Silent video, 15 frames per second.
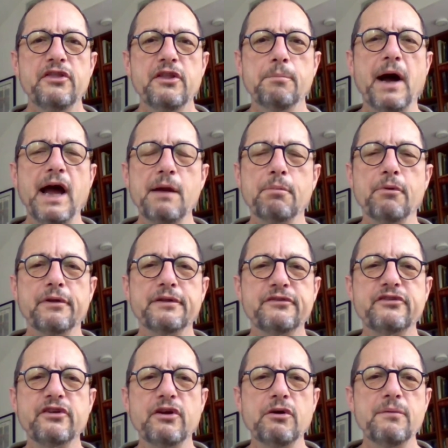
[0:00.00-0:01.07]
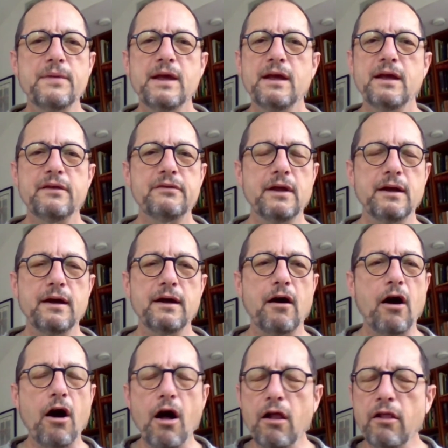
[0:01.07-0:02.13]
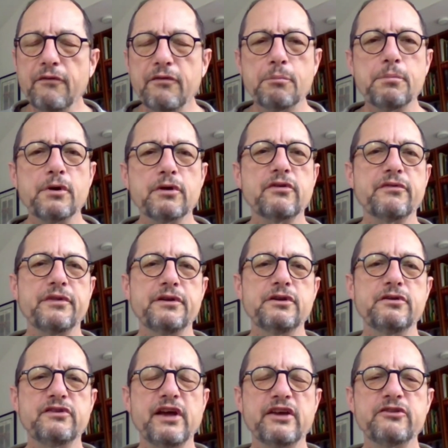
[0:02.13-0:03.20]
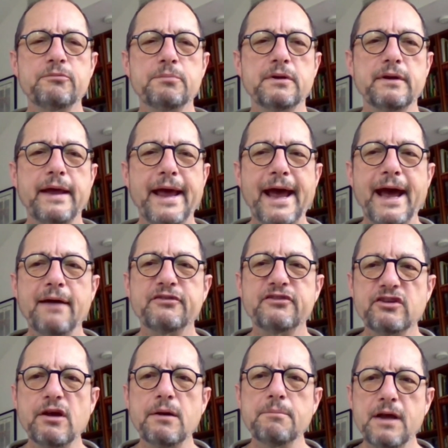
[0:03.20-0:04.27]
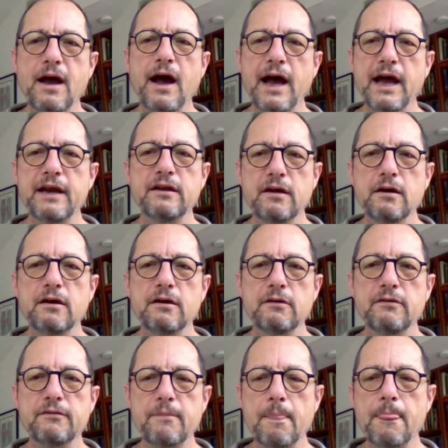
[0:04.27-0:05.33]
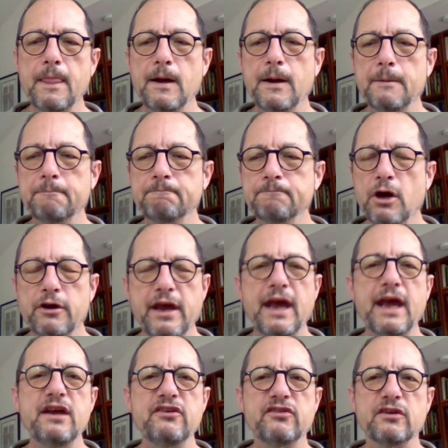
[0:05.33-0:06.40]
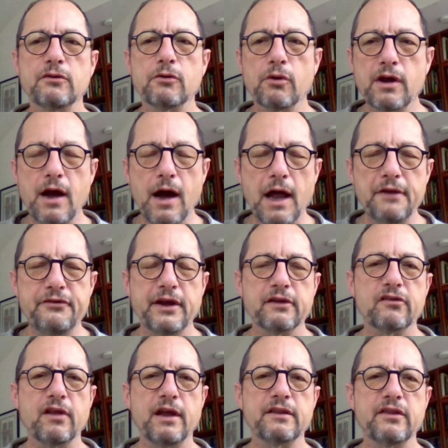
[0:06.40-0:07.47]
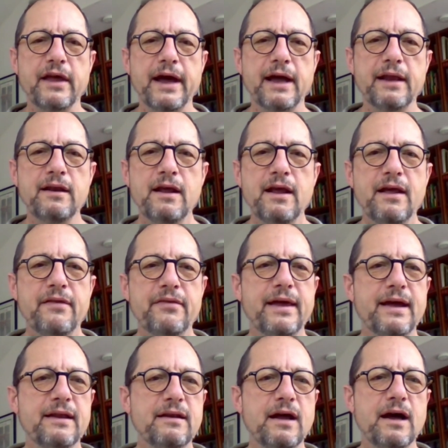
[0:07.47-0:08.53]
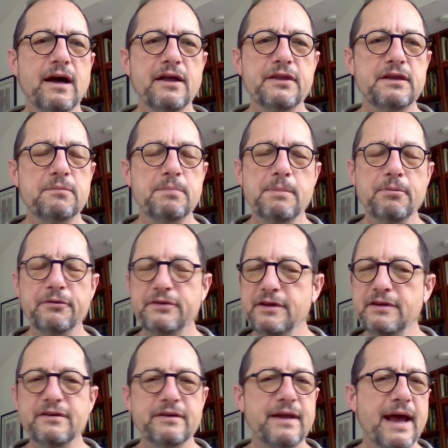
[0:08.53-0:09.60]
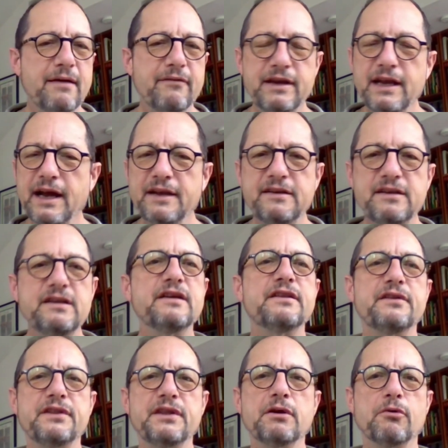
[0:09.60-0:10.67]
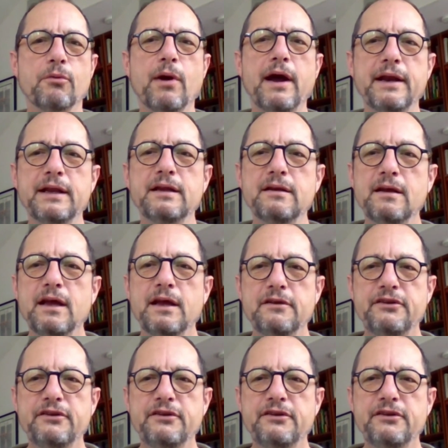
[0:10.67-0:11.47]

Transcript: the Bible. And so uh, all of the books of the New Testament have some kind of um, occasion or context like that, that uh, these people didn't have any idea that they were writing